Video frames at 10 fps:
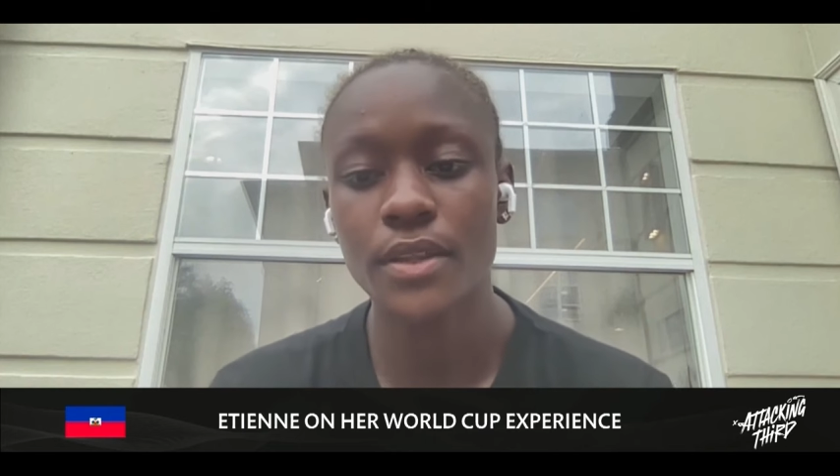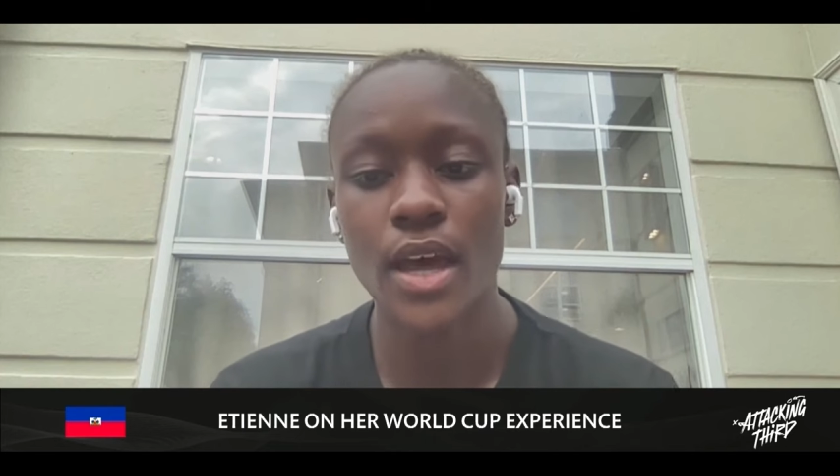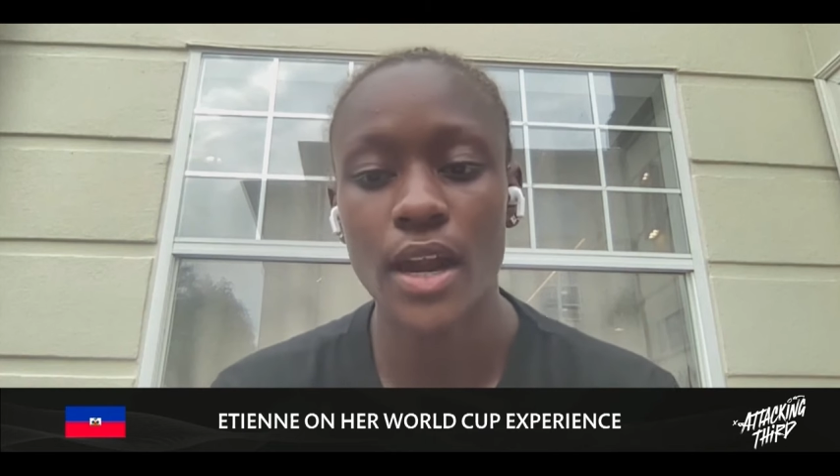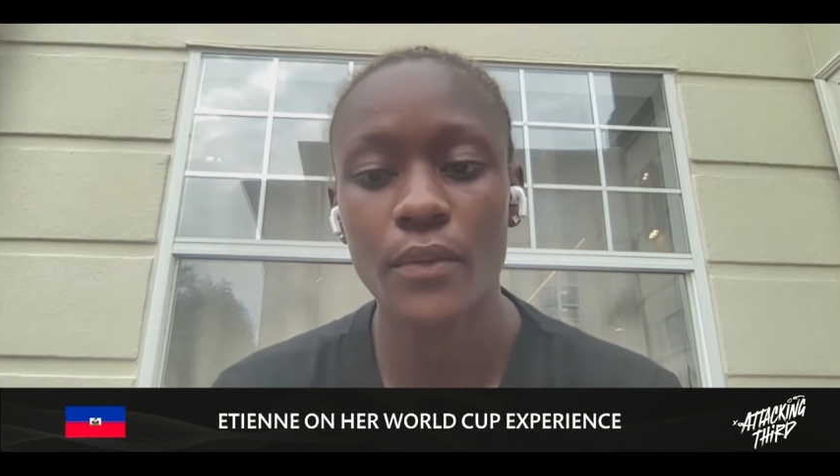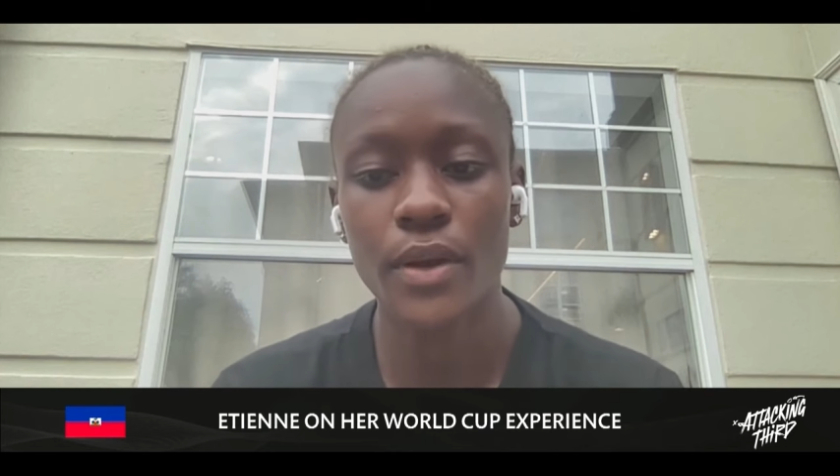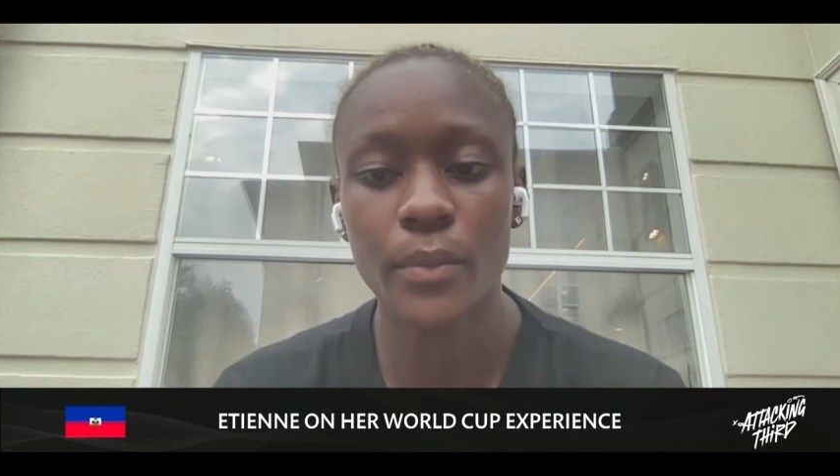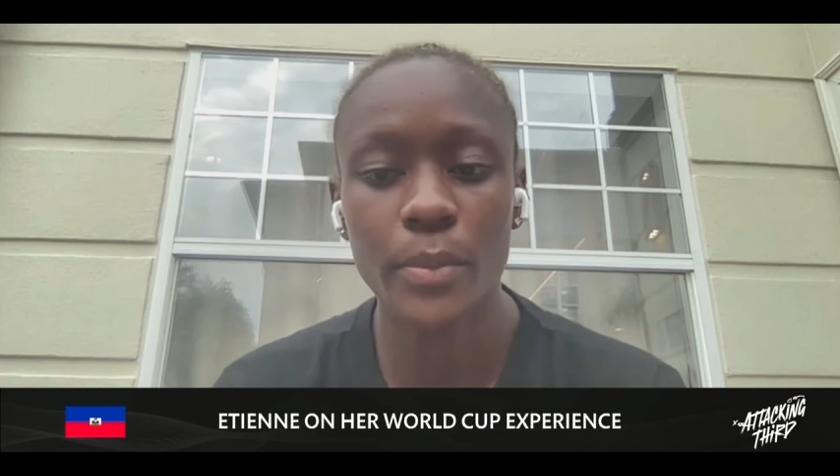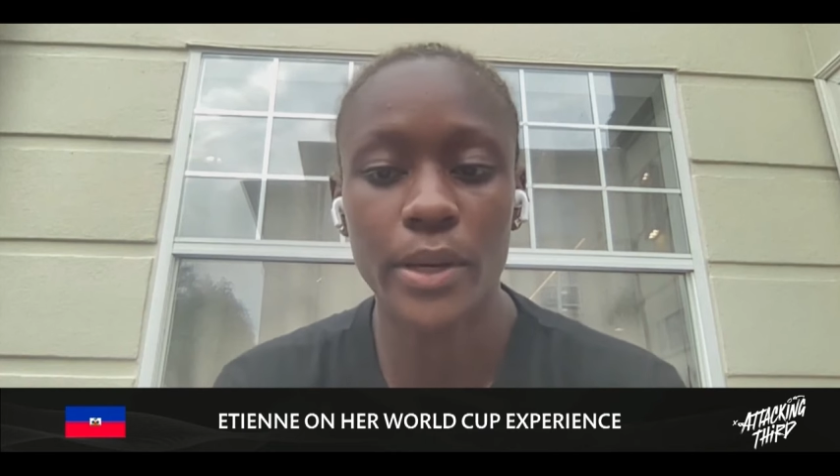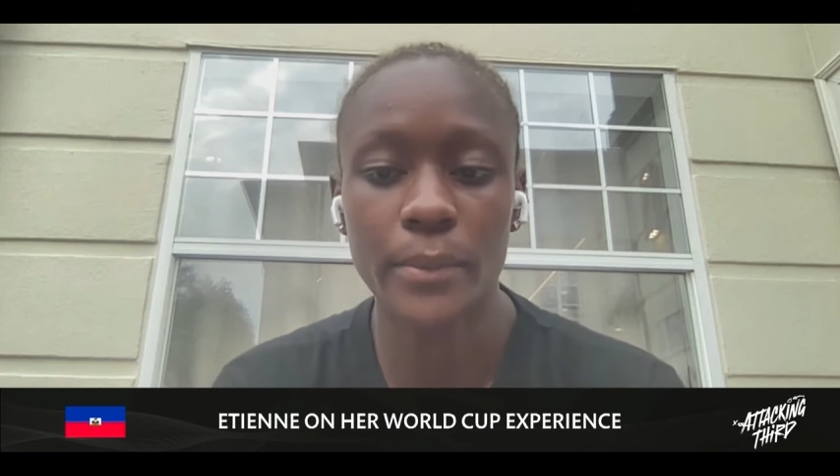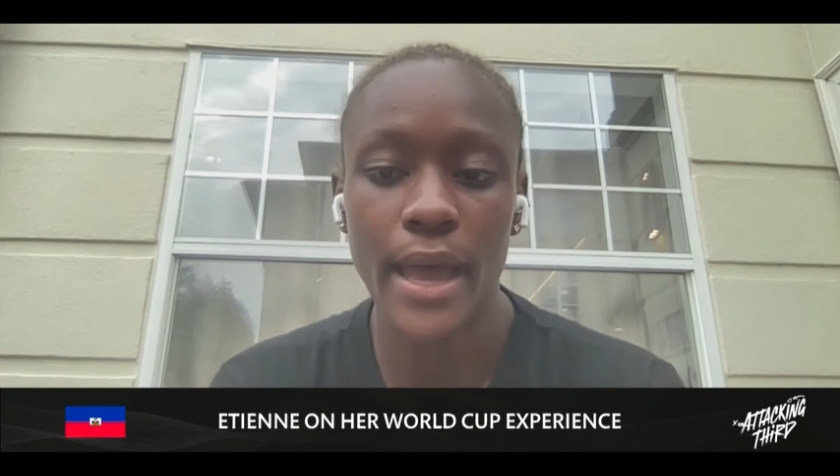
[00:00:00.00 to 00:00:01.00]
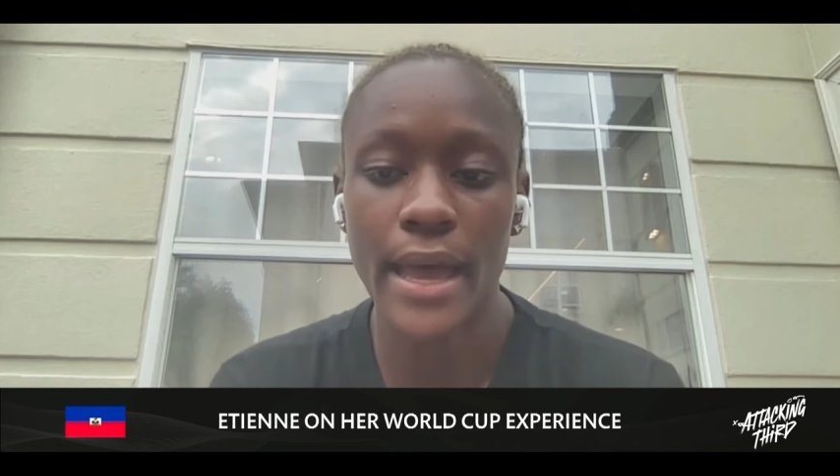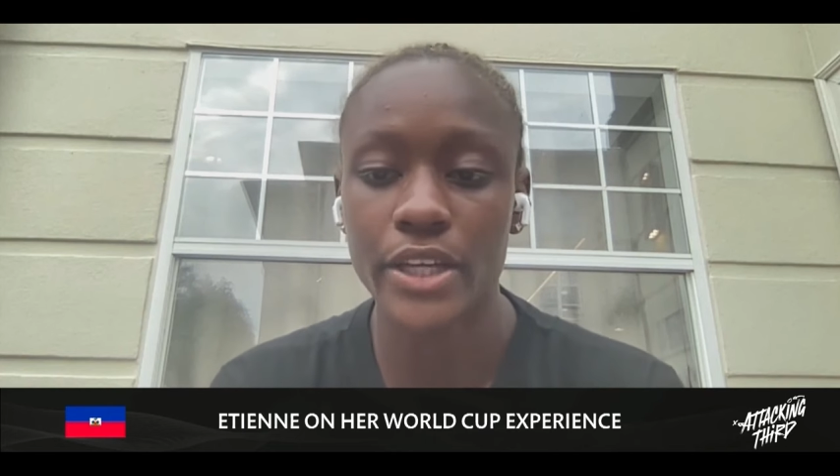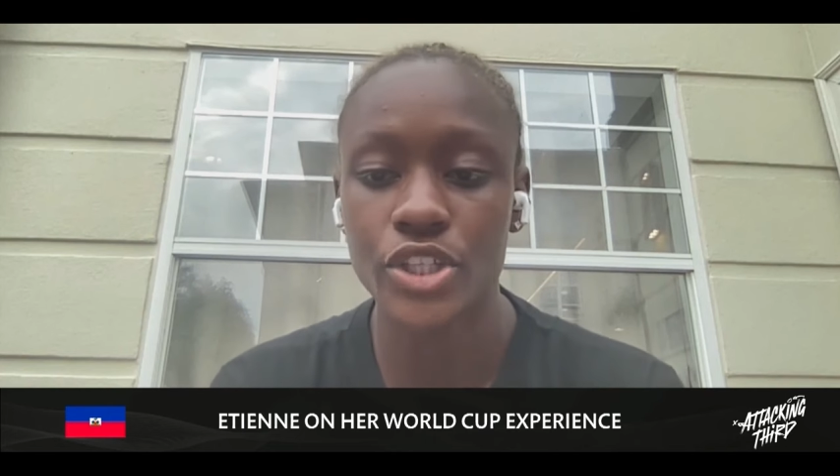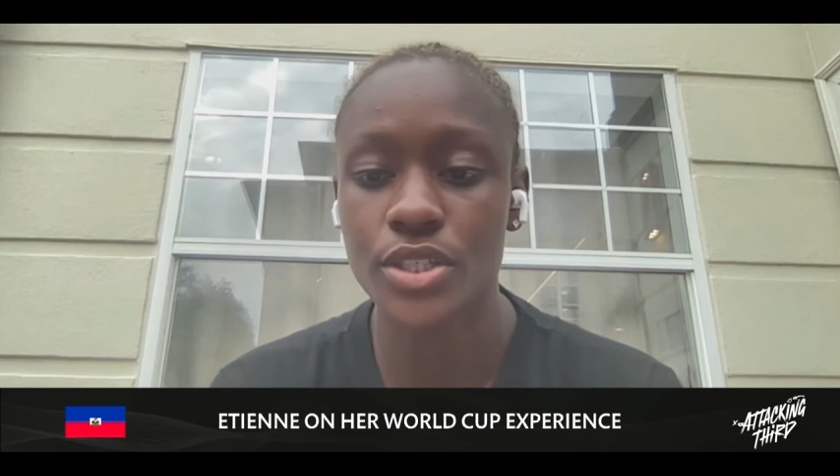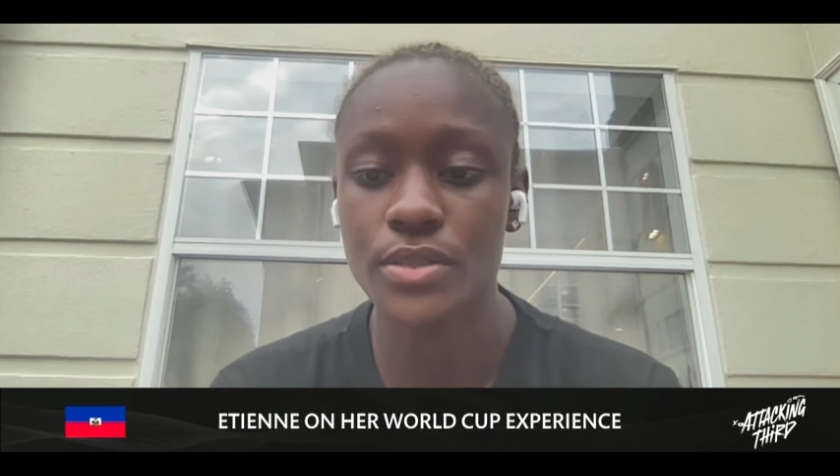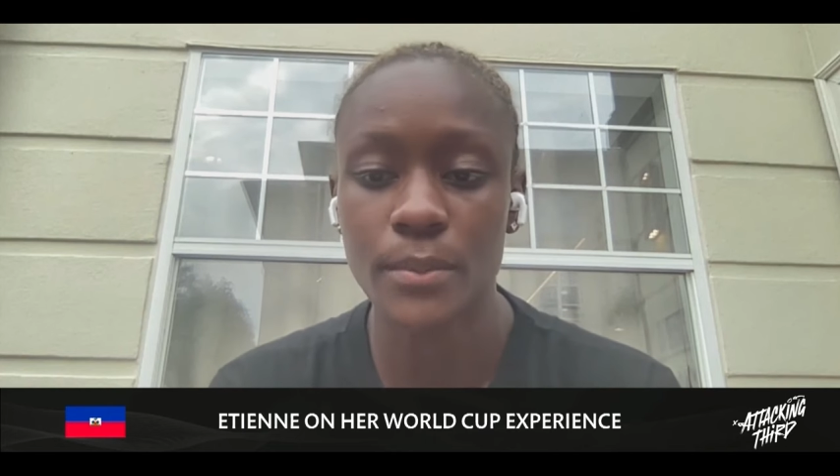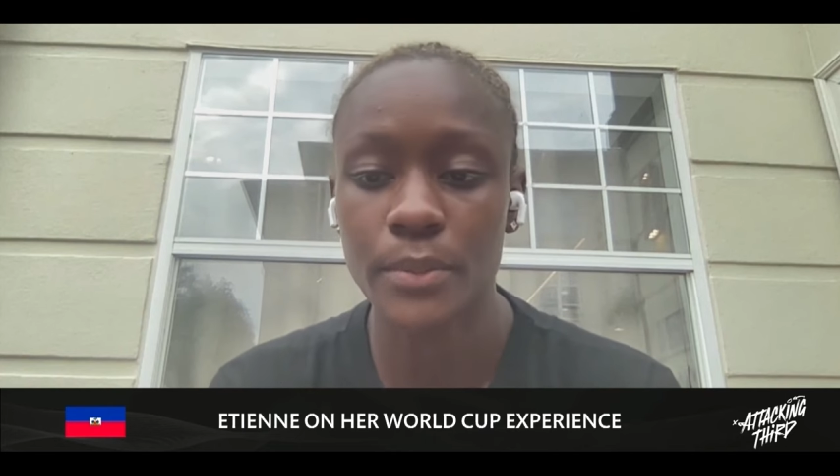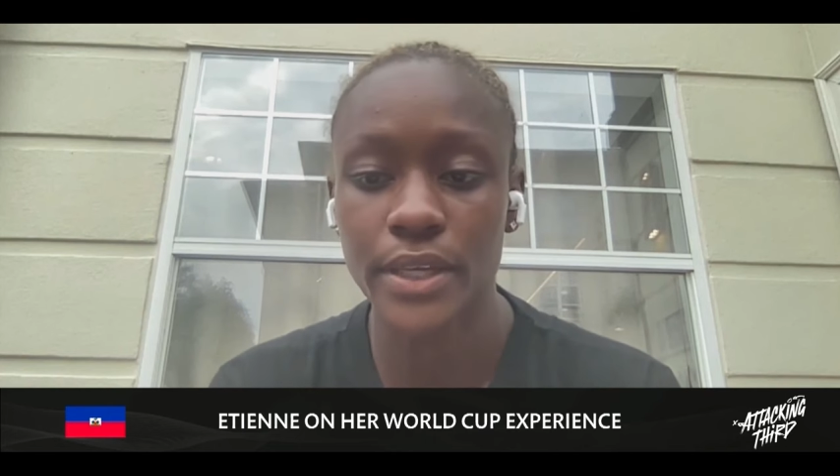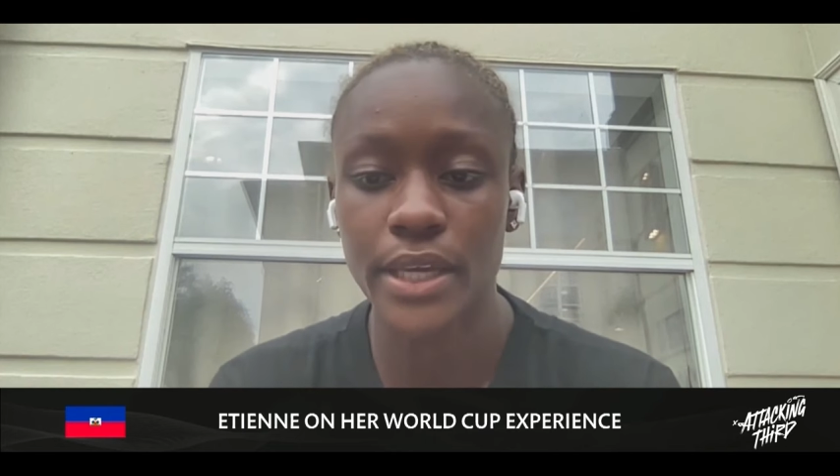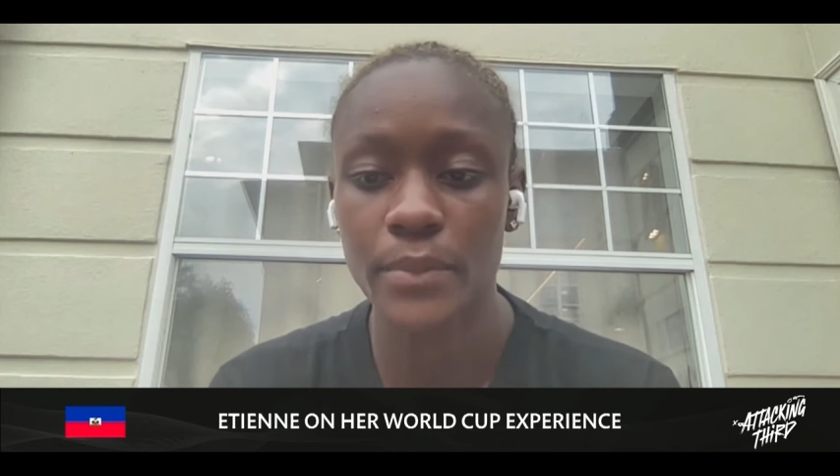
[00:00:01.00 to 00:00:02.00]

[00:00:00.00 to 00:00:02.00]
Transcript: something that I want to bring back is just